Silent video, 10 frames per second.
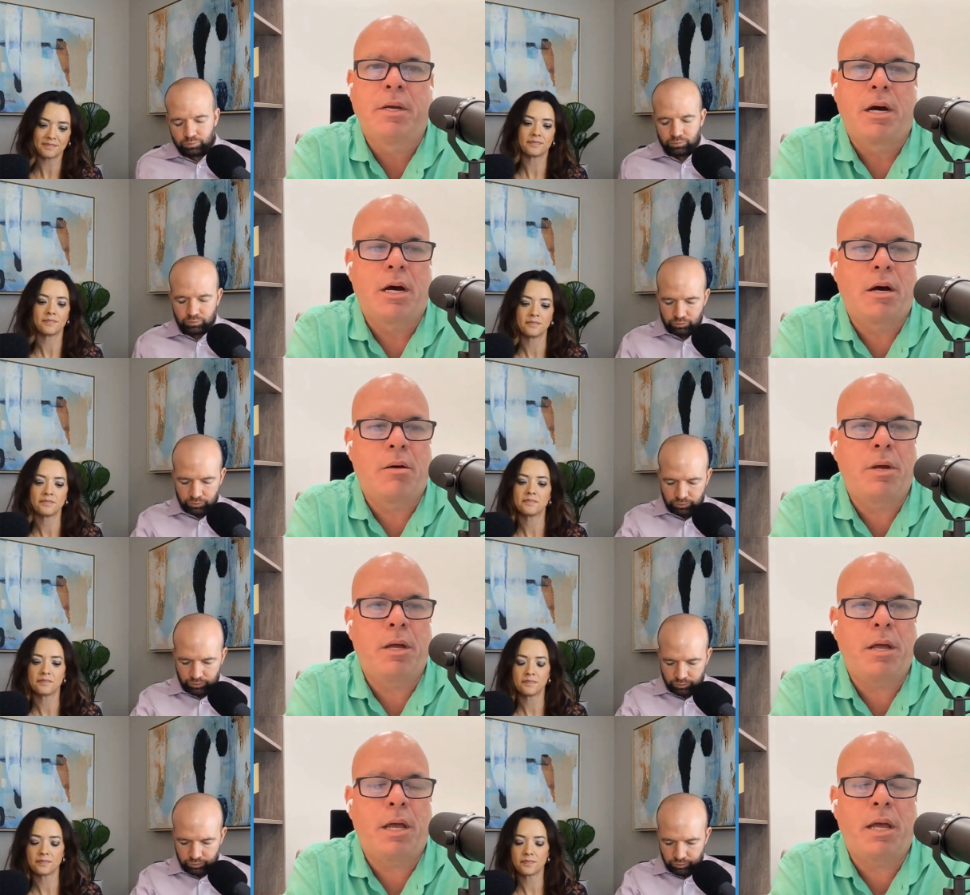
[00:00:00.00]
Speaker 1: Um,
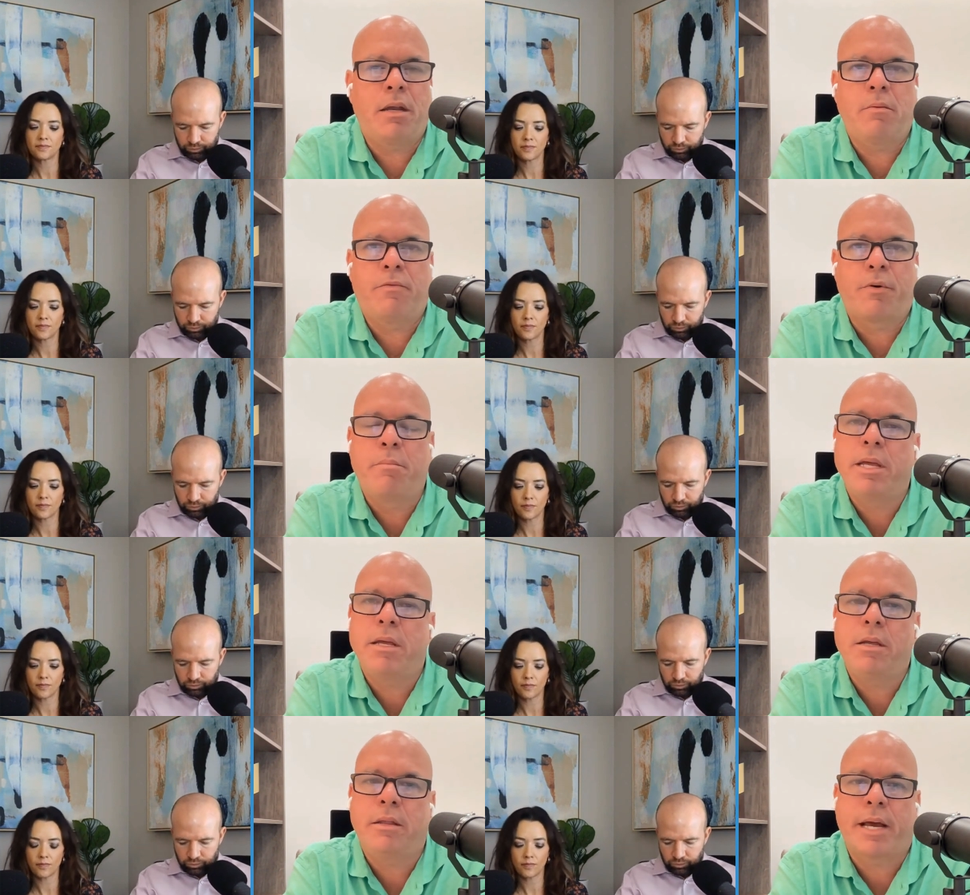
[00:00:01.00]
and for
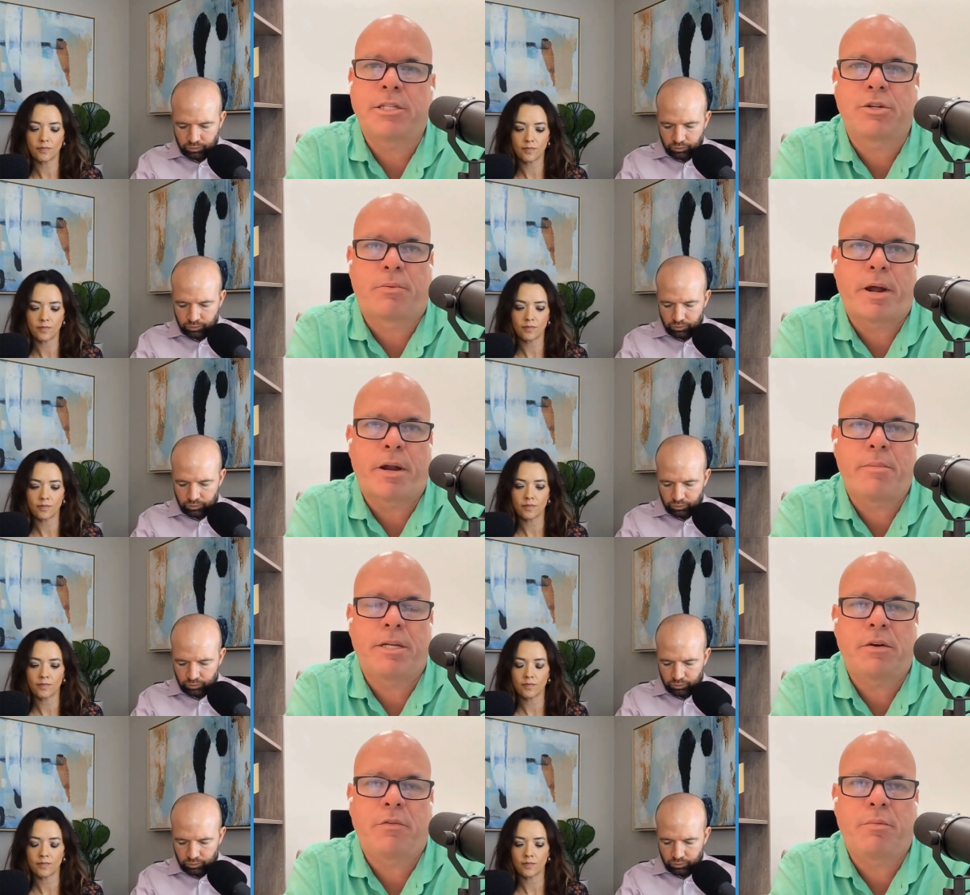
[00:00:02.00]
me, that's surrounding
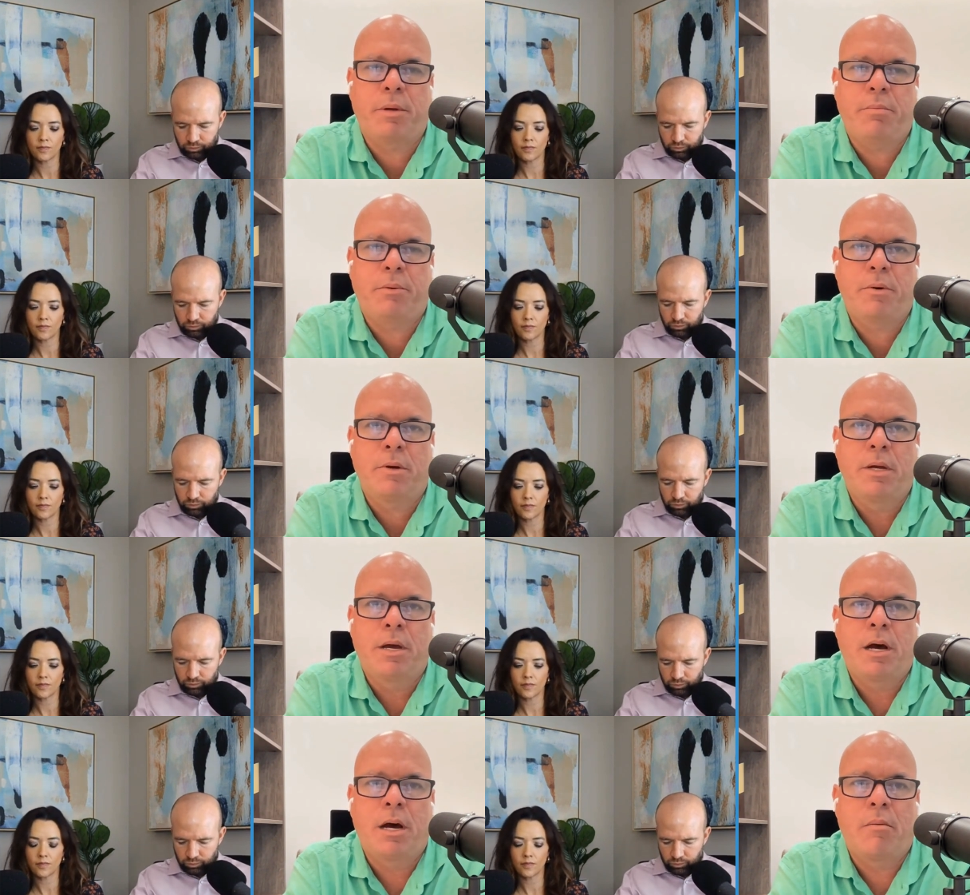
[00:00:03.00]
myself with people.
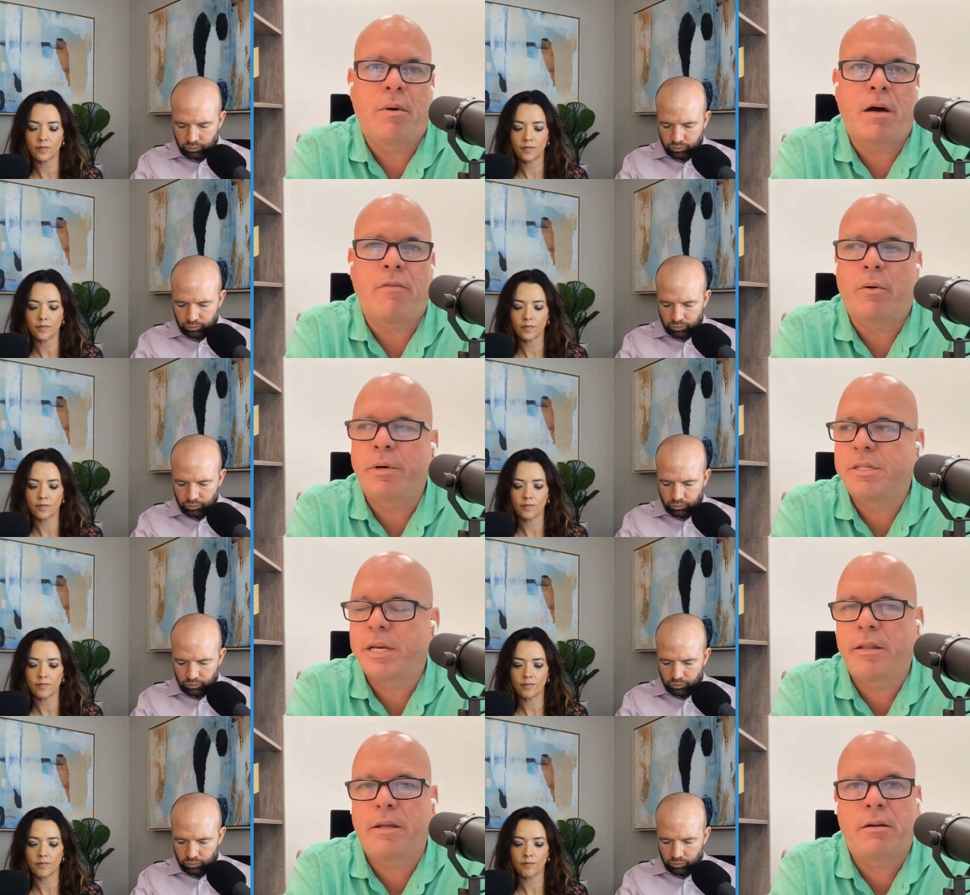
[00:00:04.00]
Um, I've always
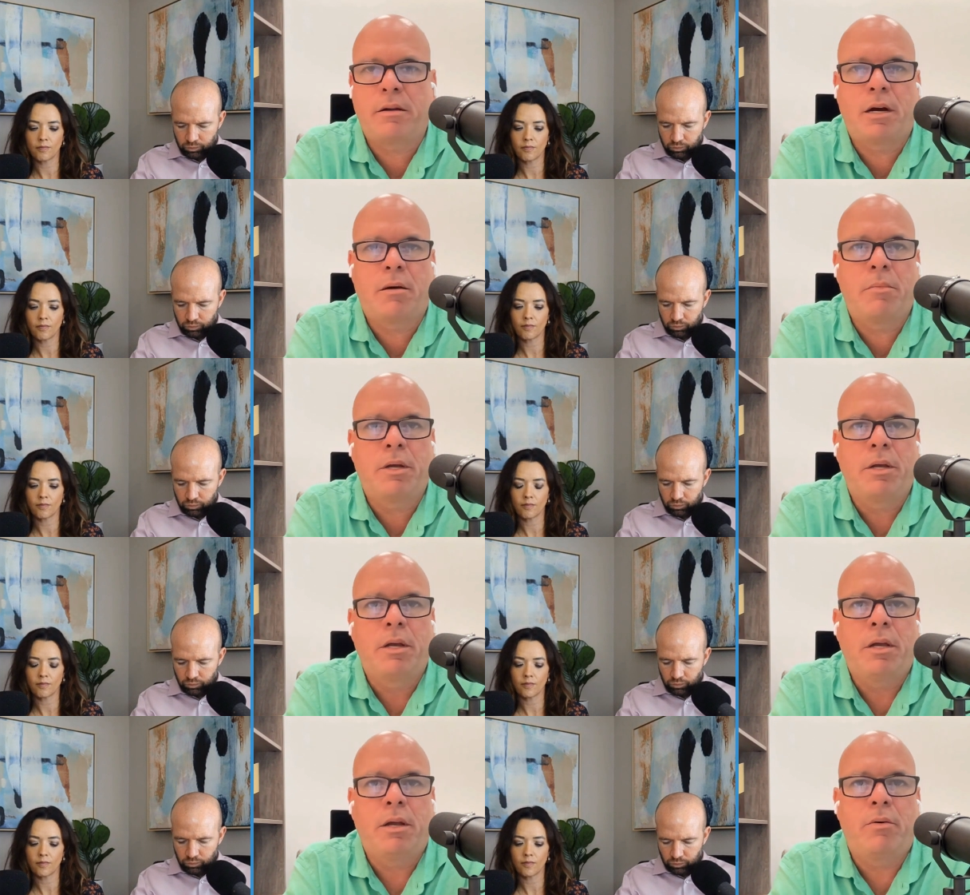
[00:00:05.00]
said that um,
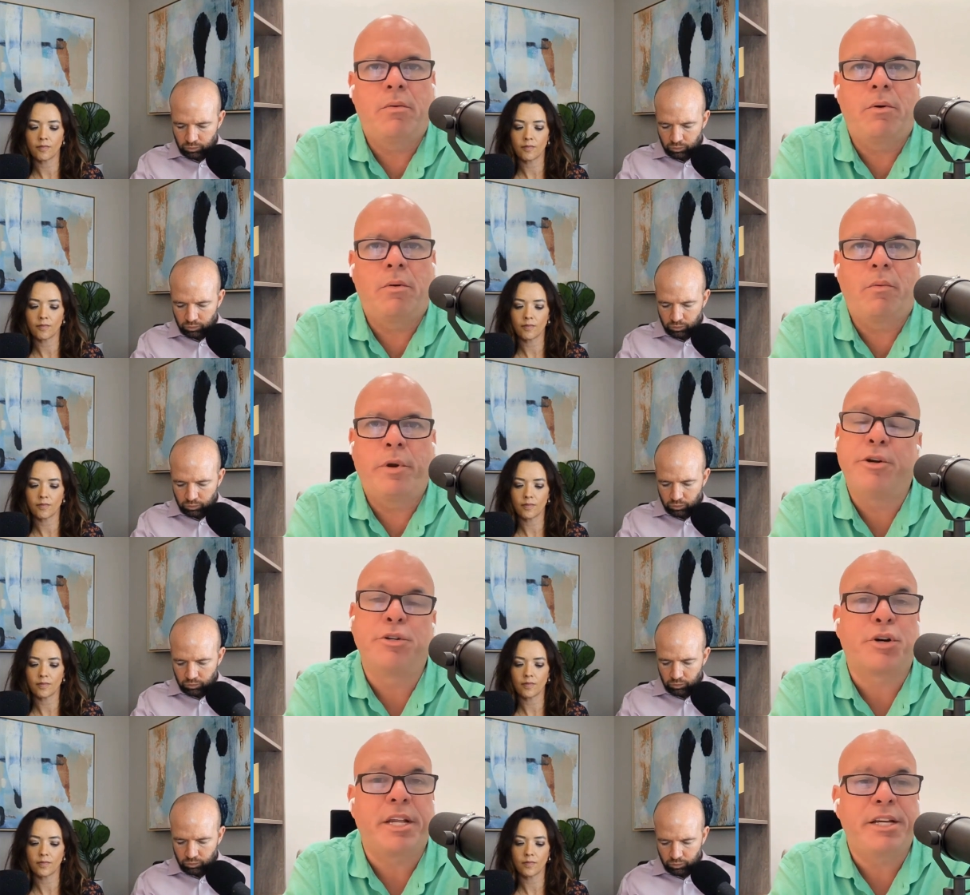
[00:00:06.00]
you know,
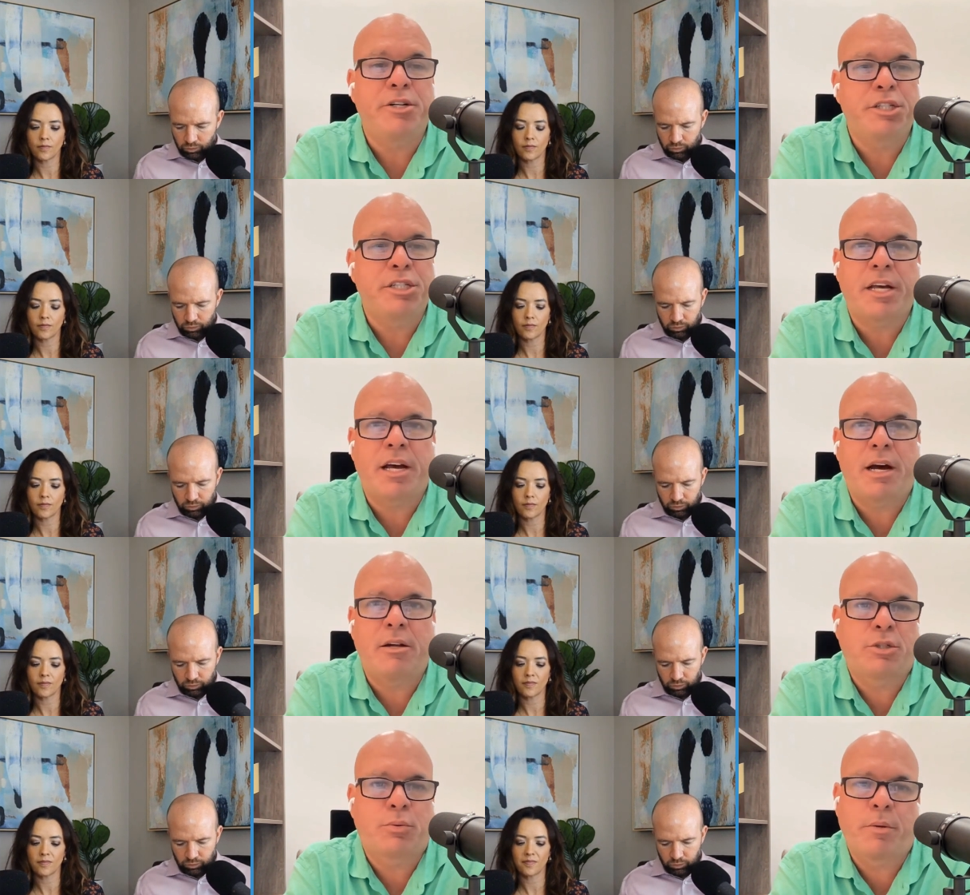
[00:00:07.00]
readers are leaders. I
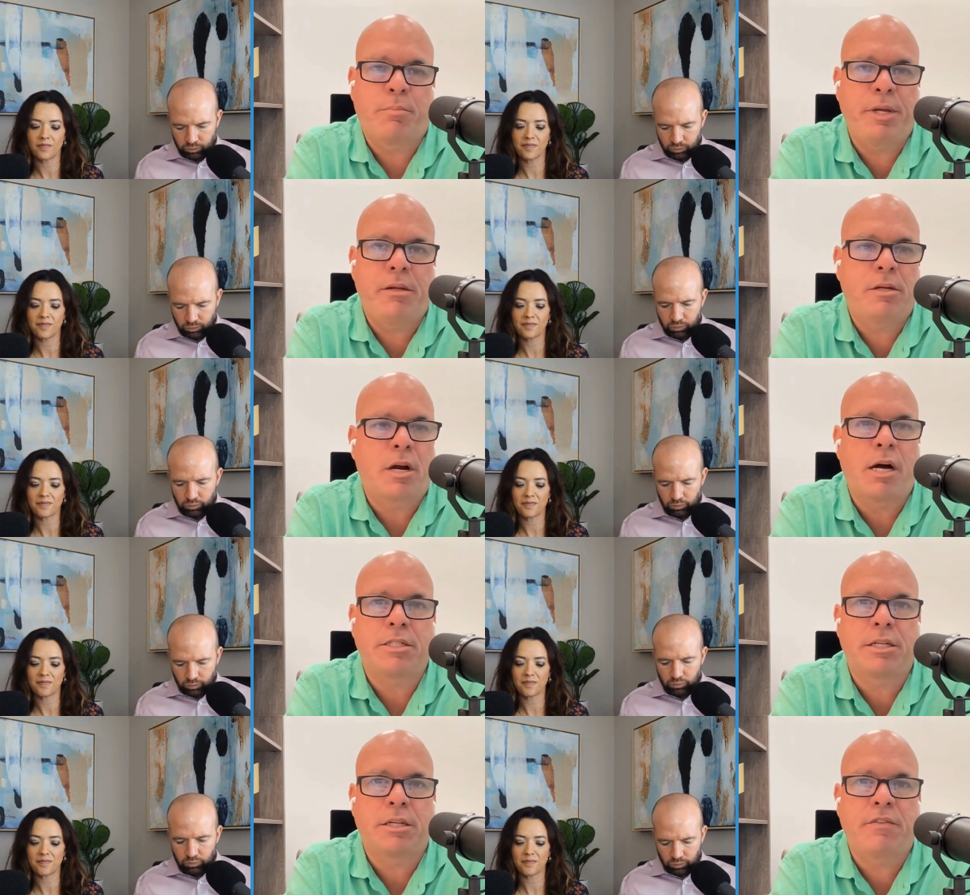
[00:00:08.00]
just want to be
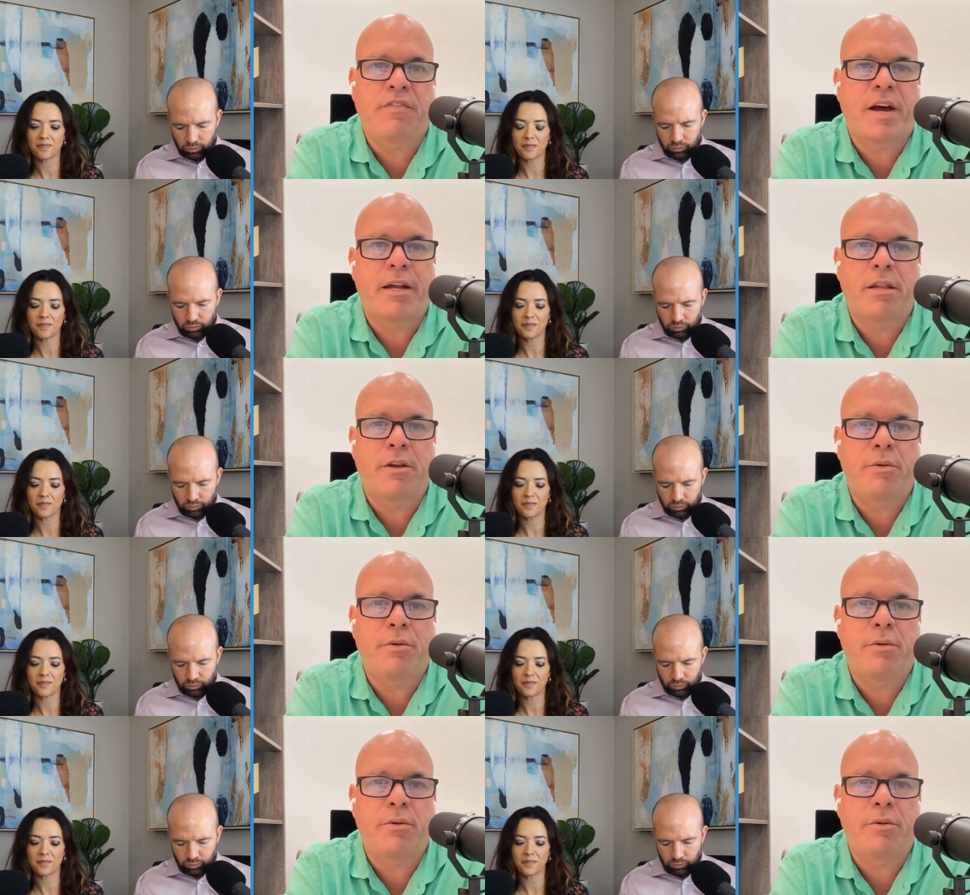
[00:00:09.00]
constantly finding the new